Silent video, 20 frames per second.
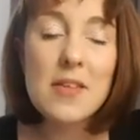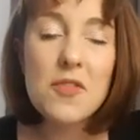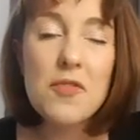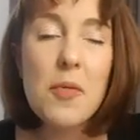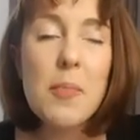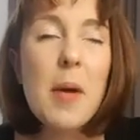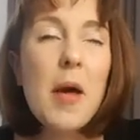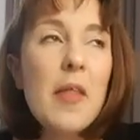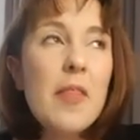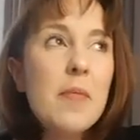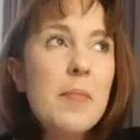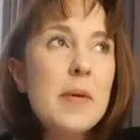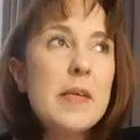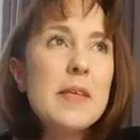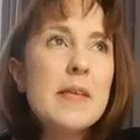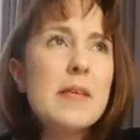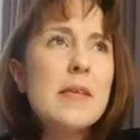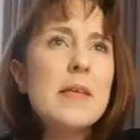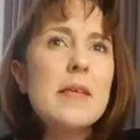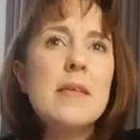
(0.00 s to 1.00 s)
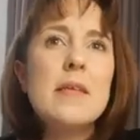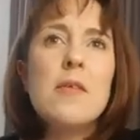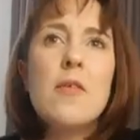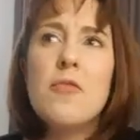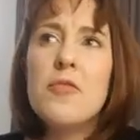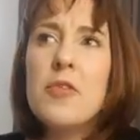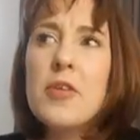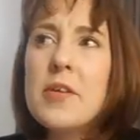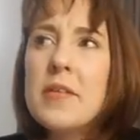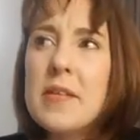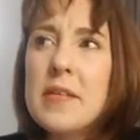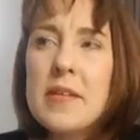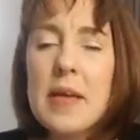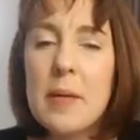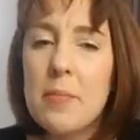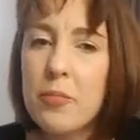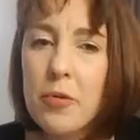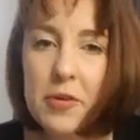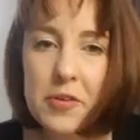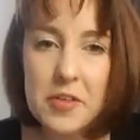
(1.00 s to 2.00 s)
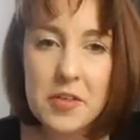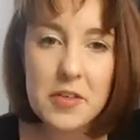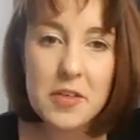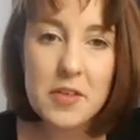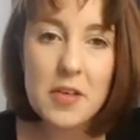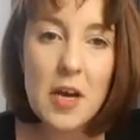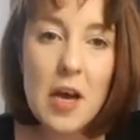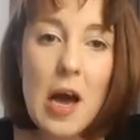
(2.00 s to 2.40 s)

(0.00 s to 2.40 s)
from other businesses offering the same product?